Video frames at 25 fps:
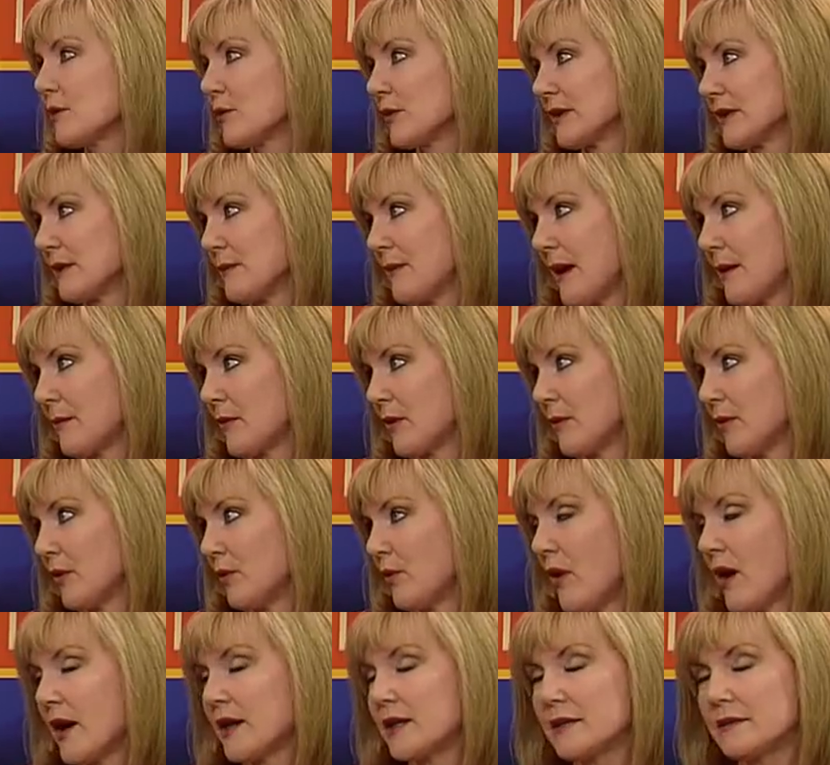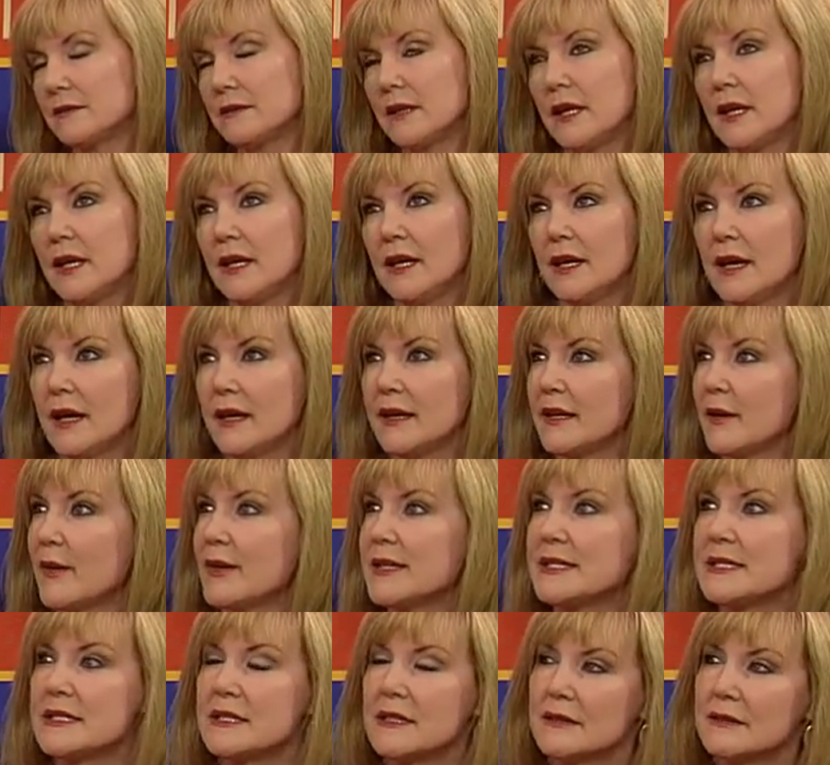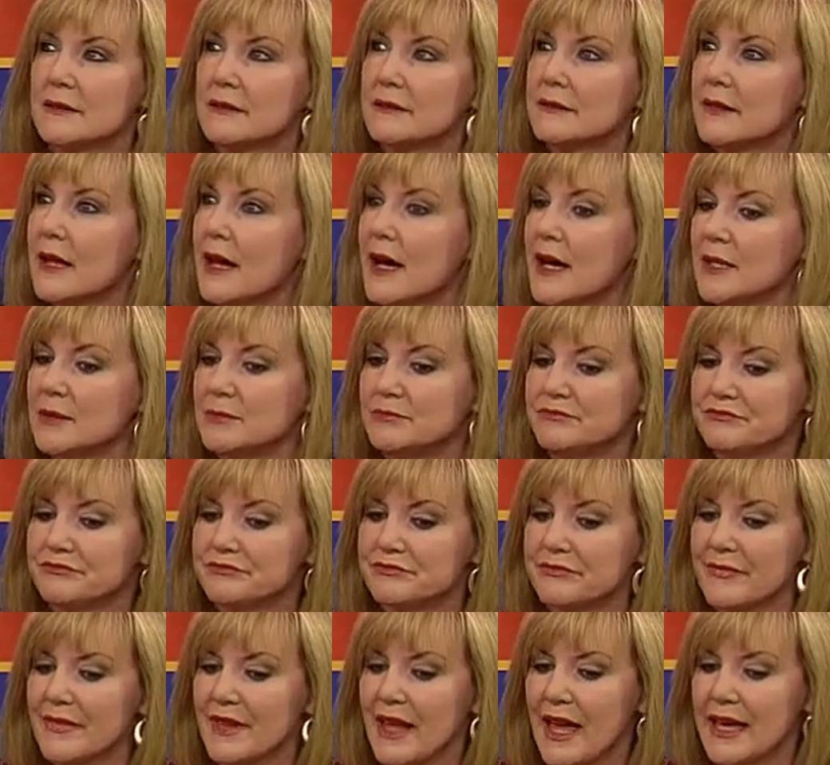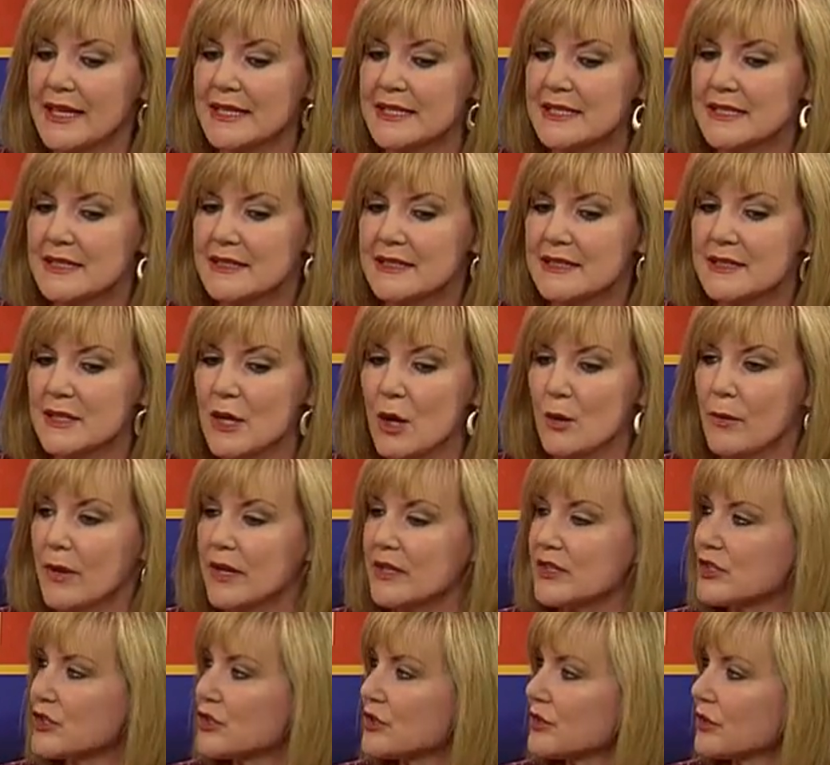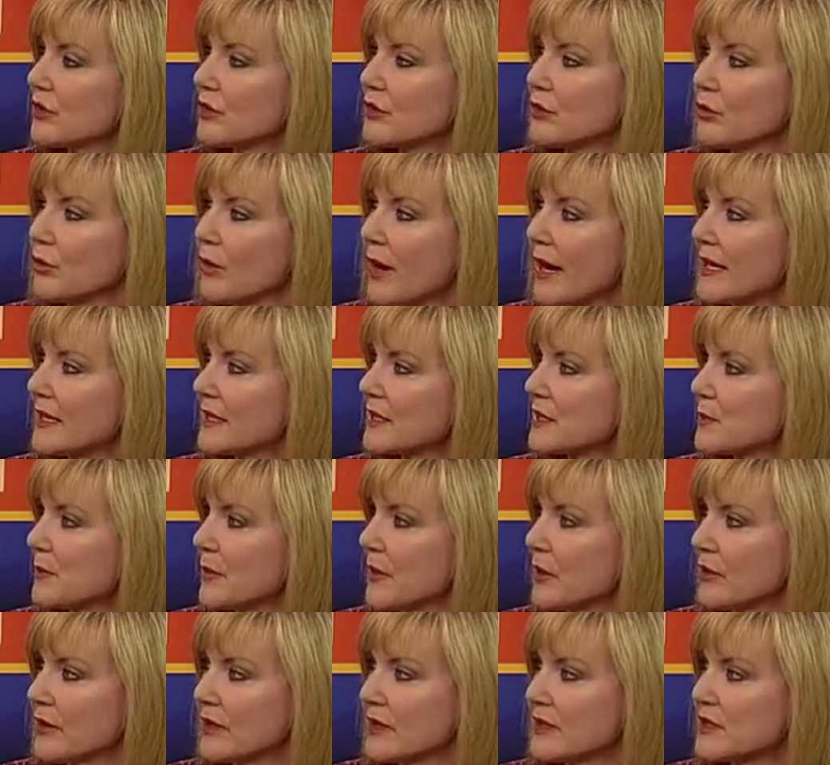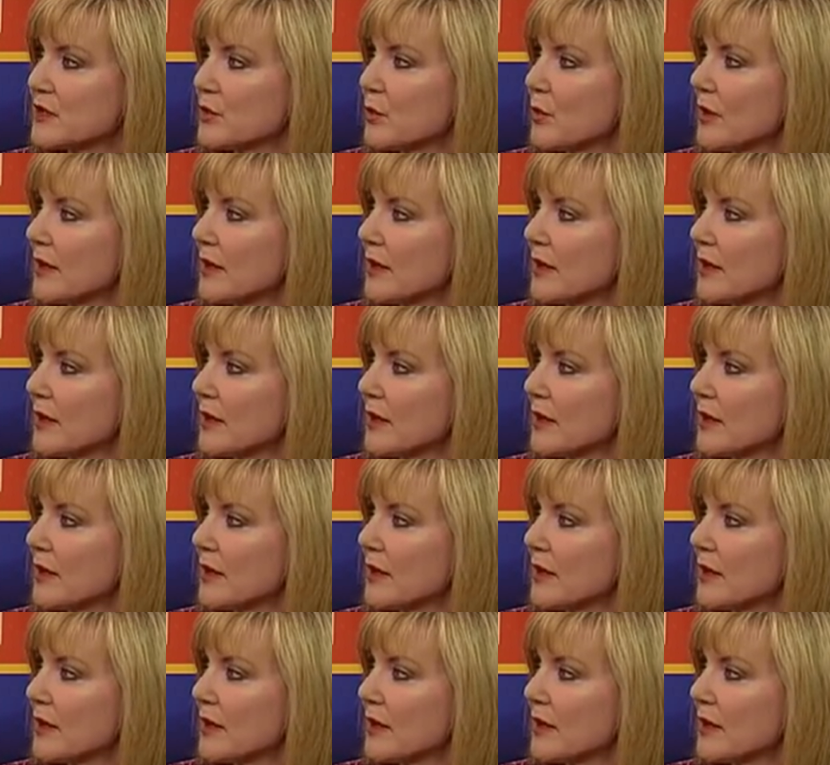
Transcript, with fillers: a really memorable one, and you know, I still. Um, I had so much great experience